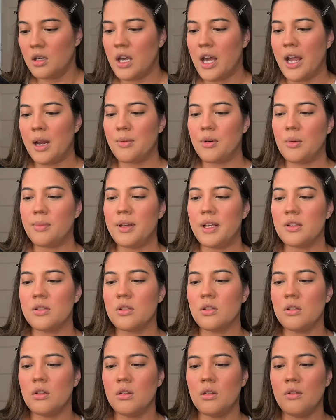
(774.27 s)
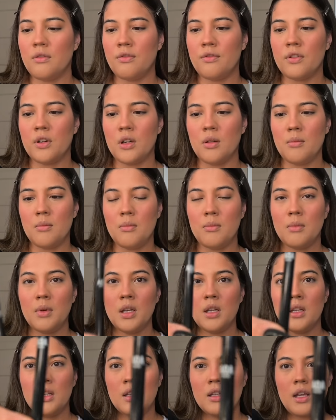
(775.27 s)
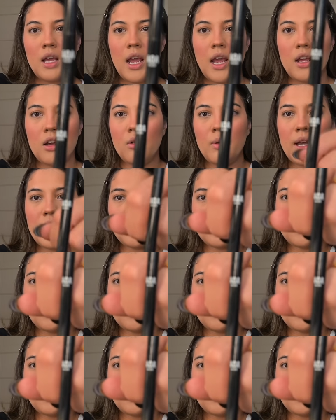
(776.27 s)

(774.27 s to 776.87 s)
eyebrow pencil from AOA